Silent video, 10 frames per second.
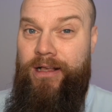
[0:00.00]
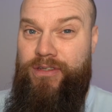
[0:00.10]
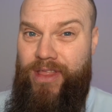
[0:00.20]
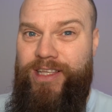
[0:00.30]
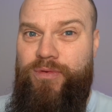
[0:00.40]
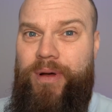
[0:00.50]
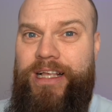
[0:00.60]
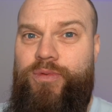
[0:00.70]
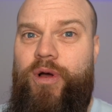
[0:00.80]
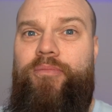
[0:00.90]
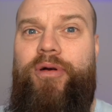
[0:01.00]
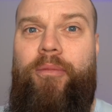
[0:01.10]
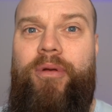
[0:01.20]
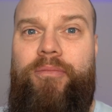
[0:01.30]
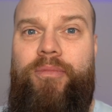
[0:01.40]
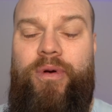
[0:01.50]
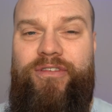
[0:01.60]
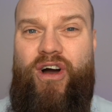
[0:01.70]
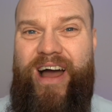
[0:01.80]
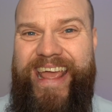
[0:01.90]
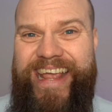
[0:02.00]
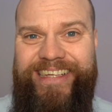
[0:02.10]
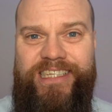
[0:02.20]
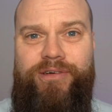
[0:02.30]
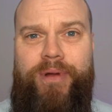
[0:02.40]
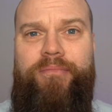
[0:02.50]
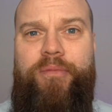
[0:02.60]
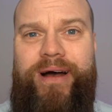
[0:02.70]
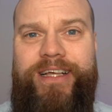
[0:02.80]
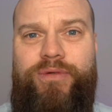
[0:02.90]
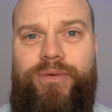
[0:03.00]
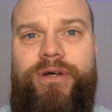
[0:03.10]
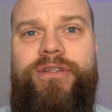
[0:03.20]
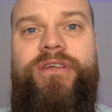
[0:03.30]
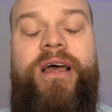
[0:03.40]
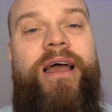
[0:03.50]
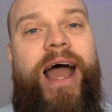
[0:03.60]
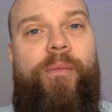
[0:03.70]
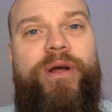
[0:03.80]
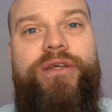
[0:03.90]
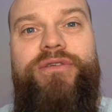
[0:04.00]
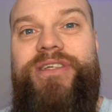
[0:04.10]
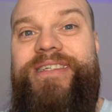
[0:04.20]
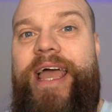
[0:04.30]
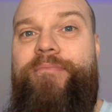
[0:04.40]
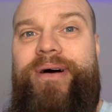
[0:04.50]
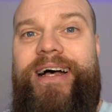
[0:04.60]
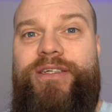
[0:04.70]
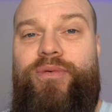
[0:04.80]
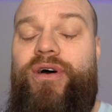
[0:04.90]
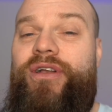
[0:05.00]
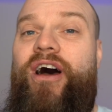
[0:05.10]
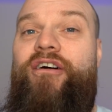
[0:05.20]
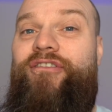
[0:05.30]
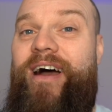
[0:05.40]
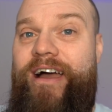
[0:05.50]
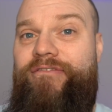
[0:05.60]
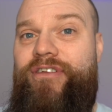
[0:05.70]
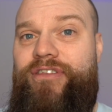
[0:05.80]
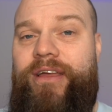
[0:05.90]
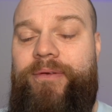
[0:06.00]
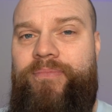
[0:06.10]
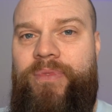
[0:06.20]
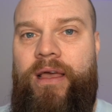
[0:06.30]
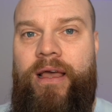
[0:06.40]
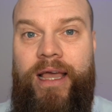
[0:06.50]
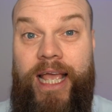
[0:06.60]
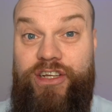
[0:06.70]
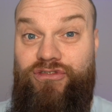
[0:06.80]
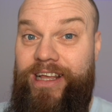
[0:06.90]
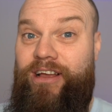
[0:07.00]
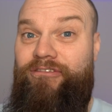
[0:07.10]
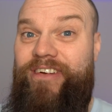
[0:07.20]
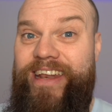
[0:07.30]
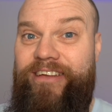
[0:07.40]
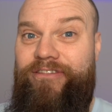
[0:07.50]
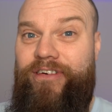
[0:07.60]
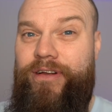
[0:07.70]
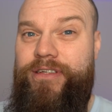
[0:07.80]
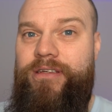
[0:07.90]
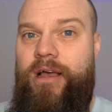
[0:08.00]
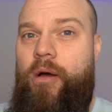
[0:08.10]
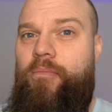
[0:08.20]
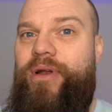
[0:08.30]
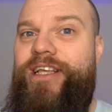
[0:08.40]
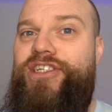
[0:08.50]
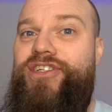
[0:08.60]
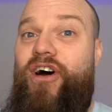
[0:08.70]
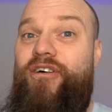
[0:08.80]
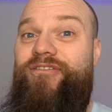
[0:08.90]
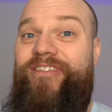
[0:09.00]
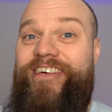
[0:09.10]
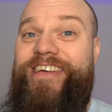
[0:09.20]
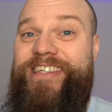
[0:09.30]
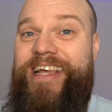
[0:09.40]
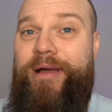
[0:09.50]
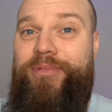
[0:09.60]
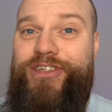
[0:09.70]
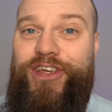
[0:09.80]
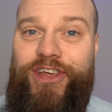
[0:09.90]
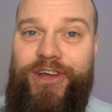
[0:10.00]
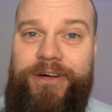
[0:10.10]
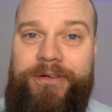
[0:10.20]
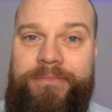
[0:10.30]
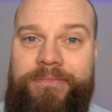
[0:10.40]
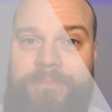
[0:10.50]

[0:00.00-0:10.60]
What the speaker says: So there's the password problem. We've got easy to remember passwords and we'll use the same password for everything. It's really convenient for us, but it's not very cyber secure.